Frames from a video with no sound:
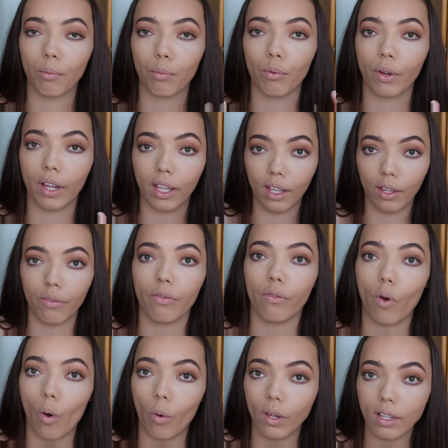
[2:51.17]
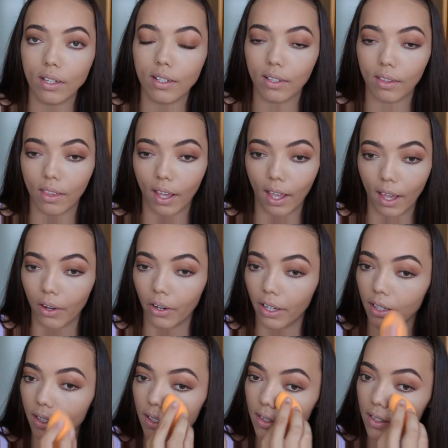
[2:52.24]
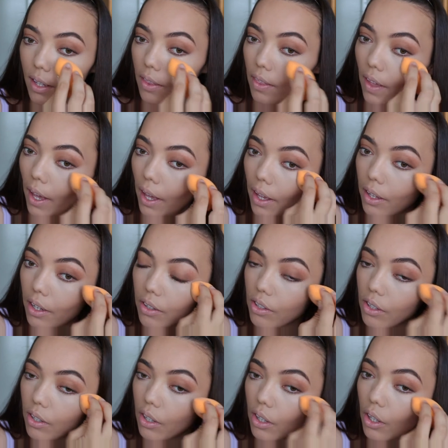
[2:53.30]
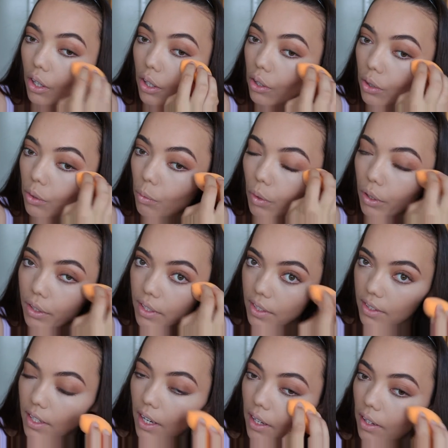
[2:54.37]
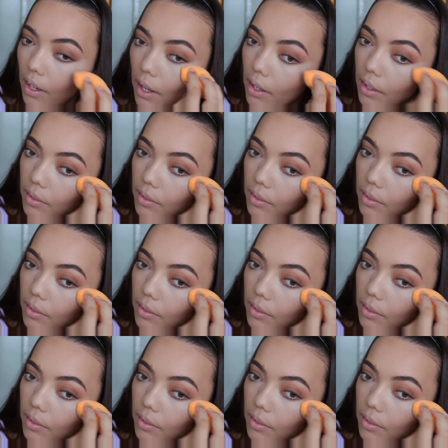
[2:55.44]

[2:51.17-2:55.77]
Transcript: bringing forward the areas that you want to stand out.